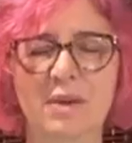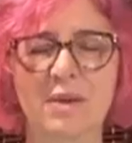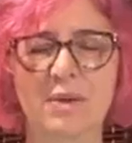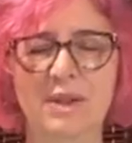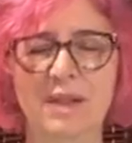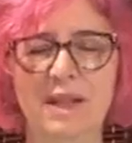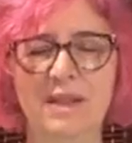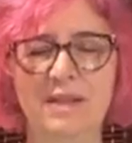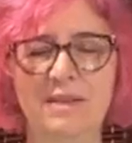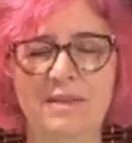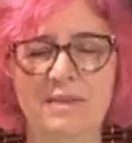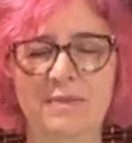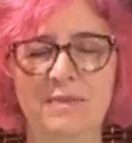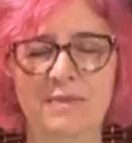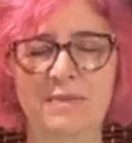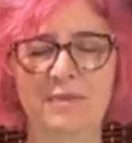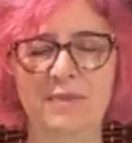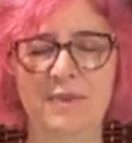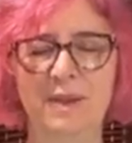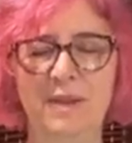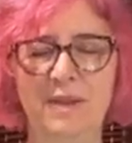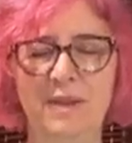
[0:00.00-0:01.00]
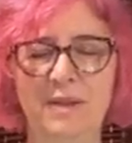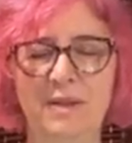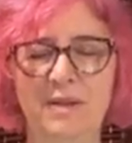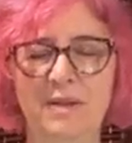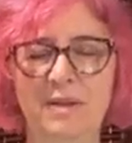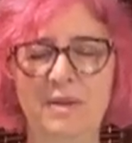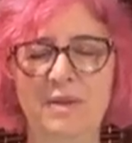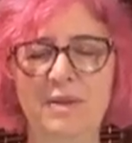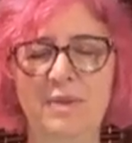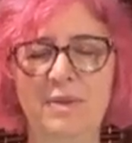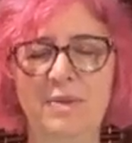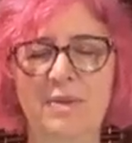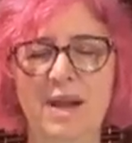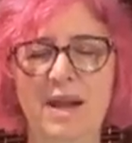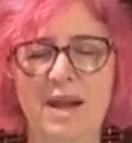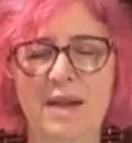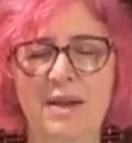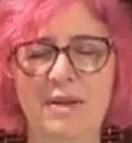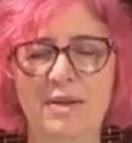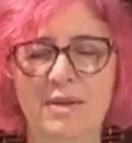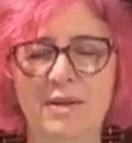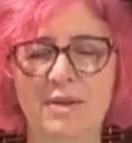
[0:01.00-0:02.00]
let's feel the
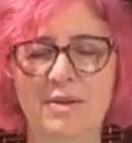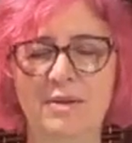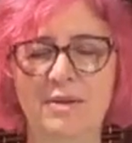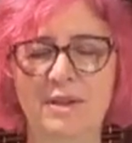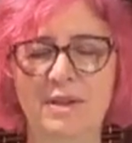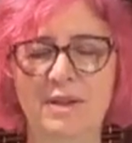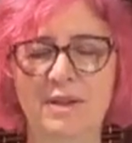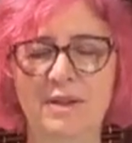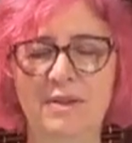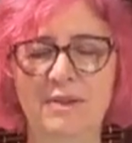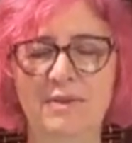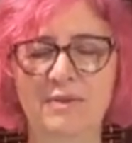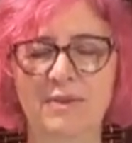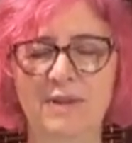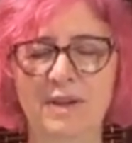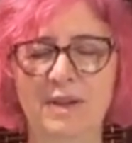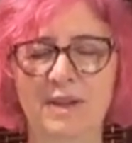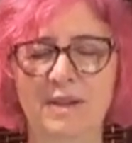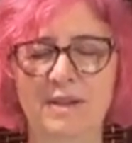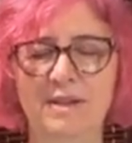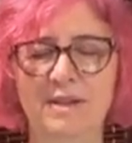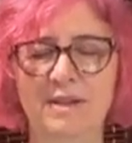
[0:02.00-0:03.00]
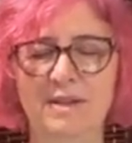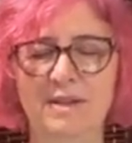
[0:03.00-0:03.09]
ground underneath our feet